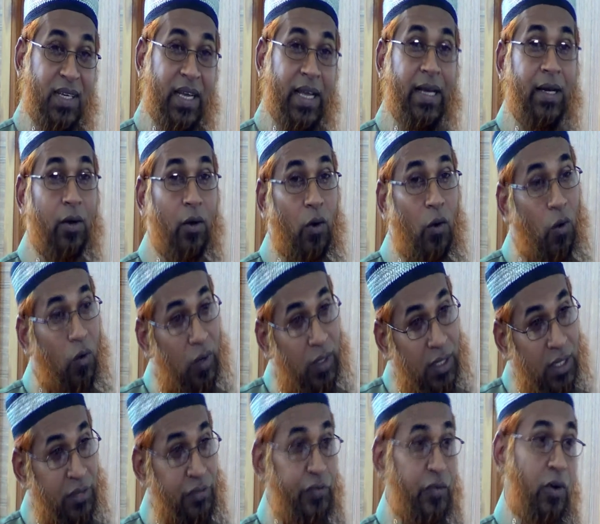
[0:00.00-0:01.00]
in
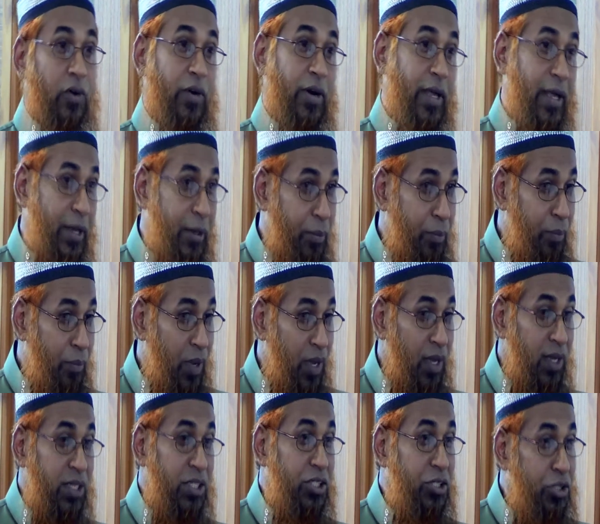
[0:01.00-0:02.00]
order for him
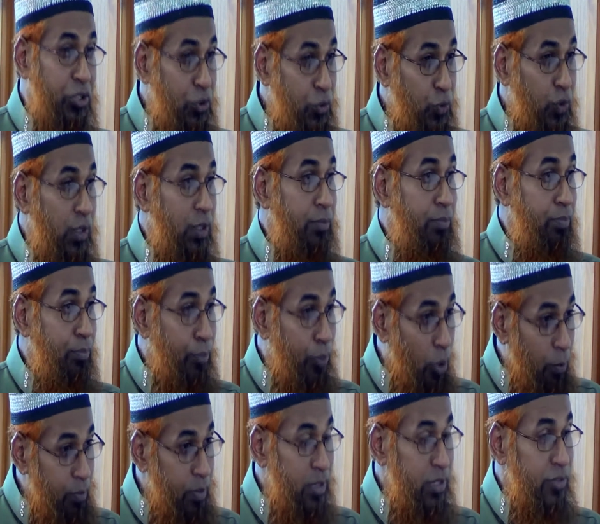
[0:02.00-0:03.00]
to do a
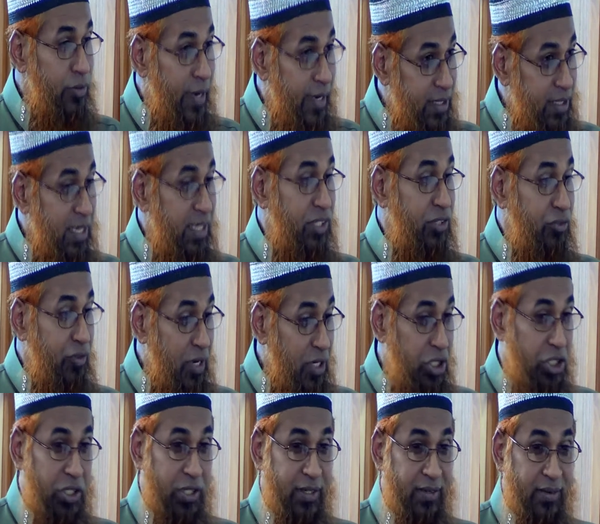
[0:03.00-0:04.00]
proper
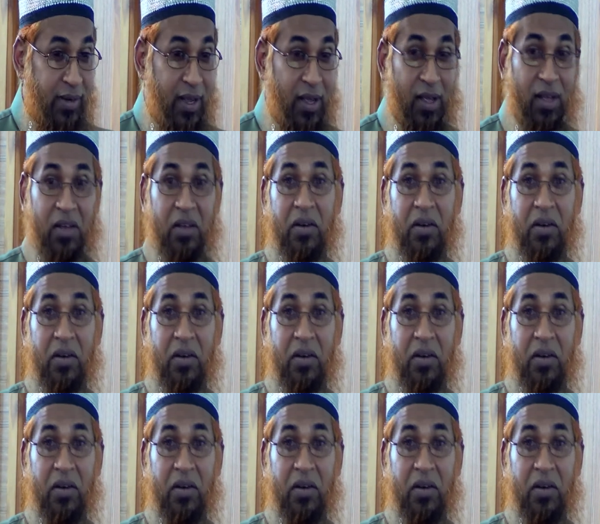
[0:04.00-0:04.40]
registration,